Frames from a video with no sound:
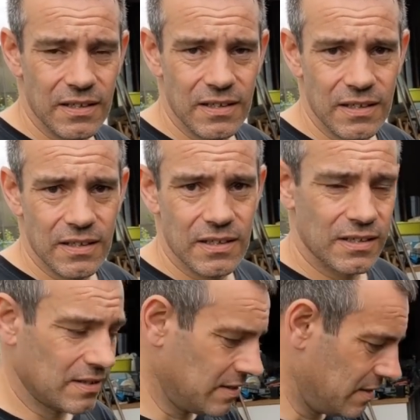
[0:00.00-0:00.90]
Which we're
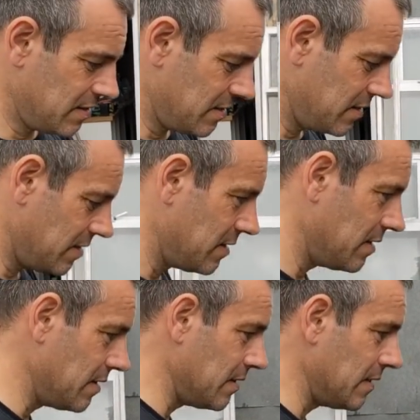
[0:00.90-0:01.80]
going to show, Tony
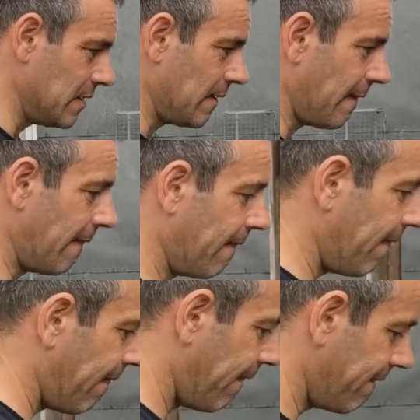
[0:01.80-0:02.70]
is going to show us
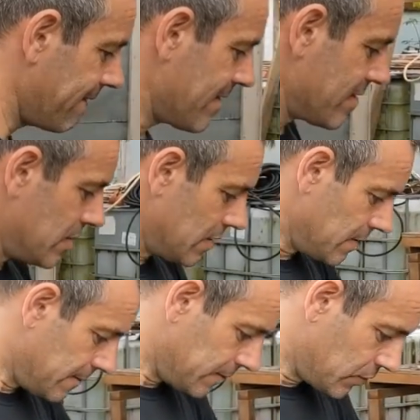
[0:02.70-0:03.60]
later.
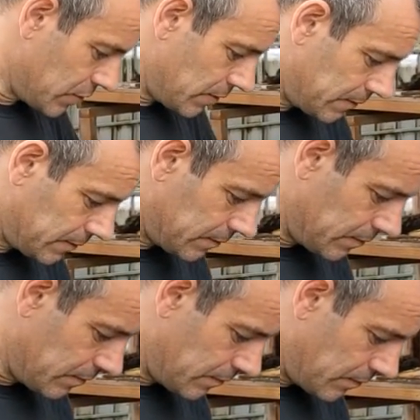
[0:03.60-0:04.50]
That's brilliant, that, mate.